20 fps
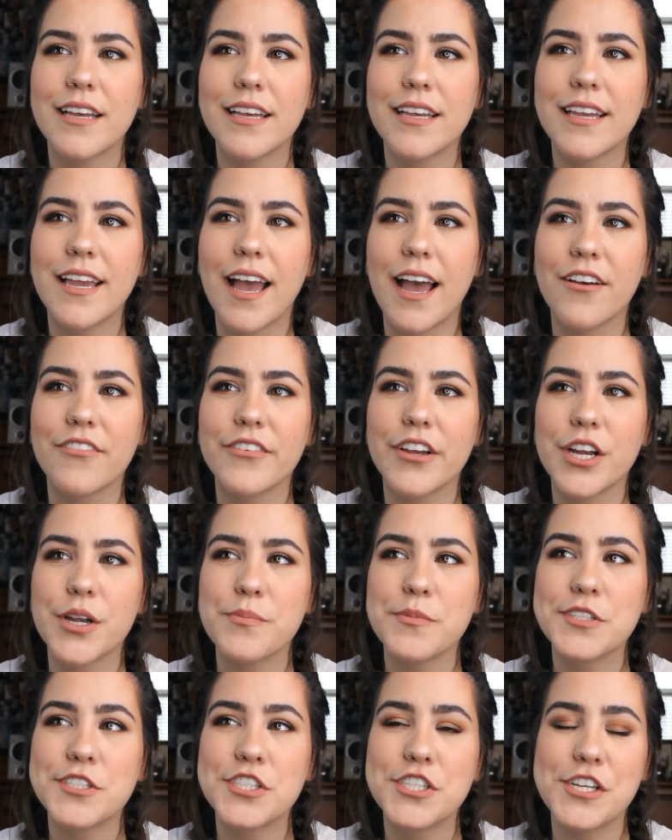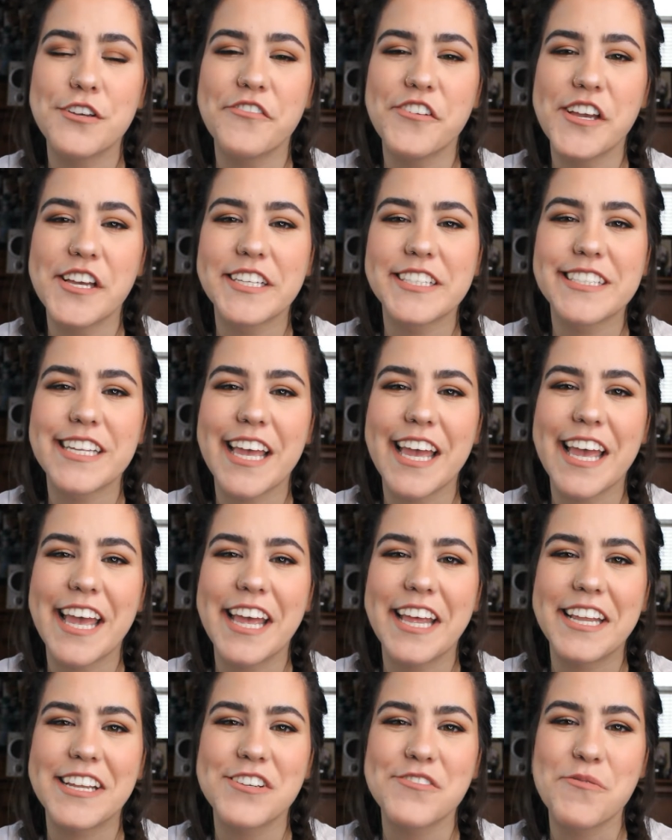yeah, very mischievous
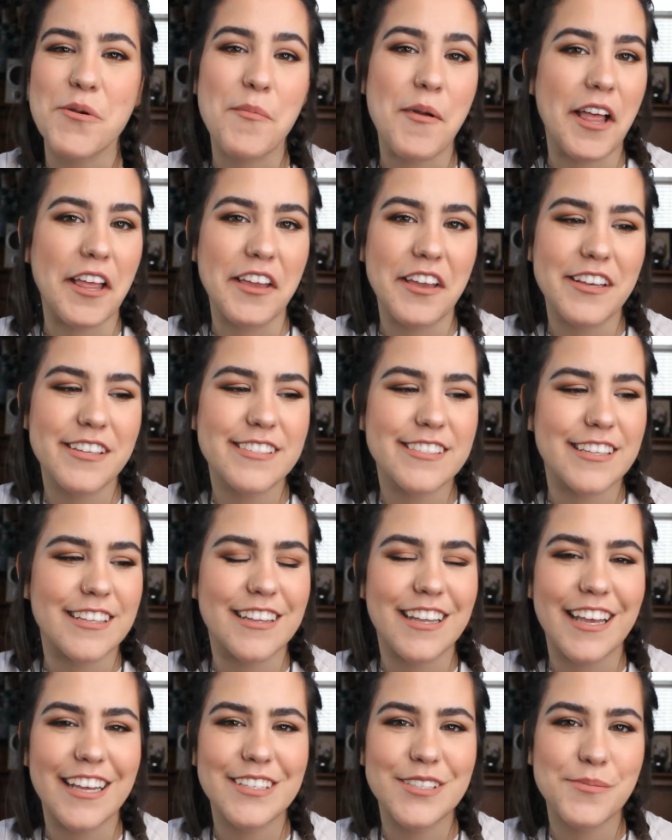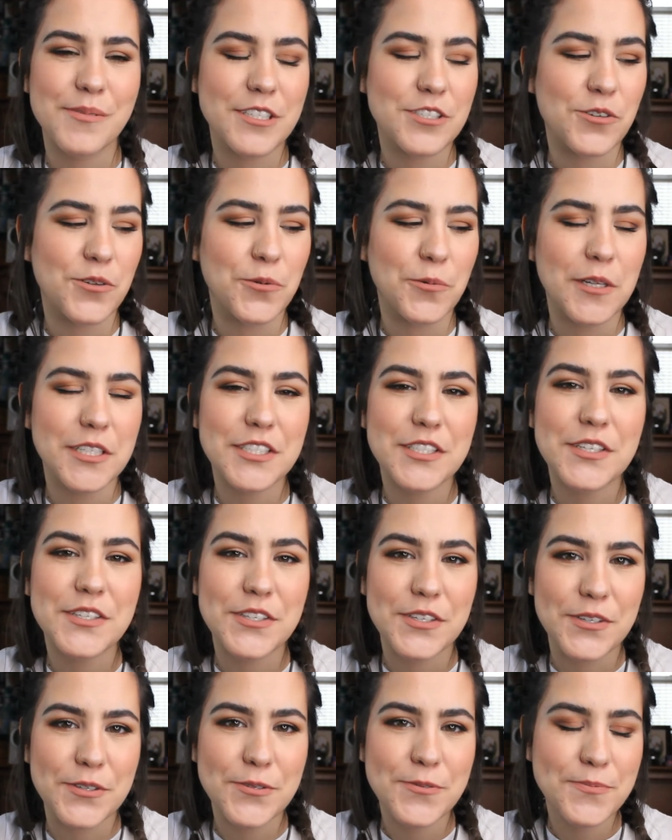and rebellious, didn't like to be told what to
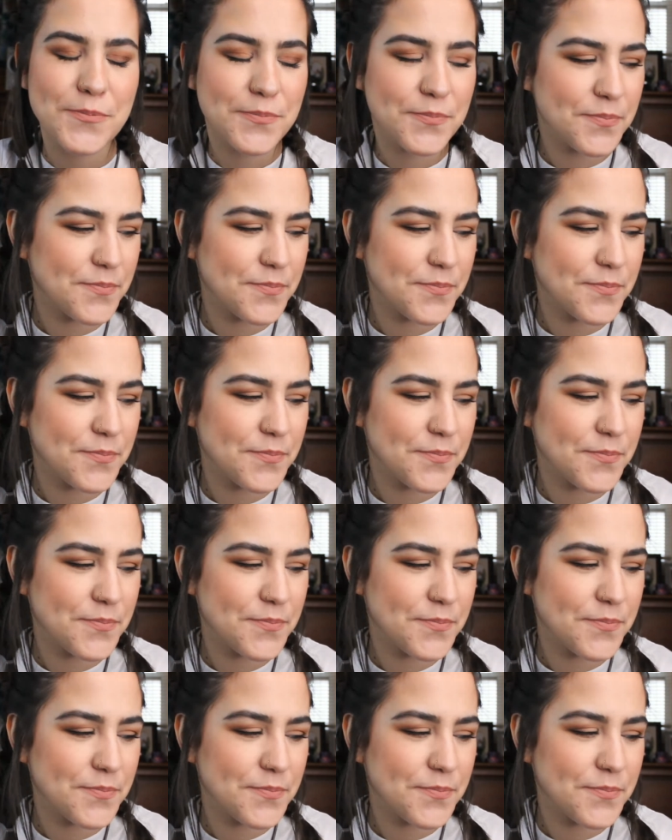do.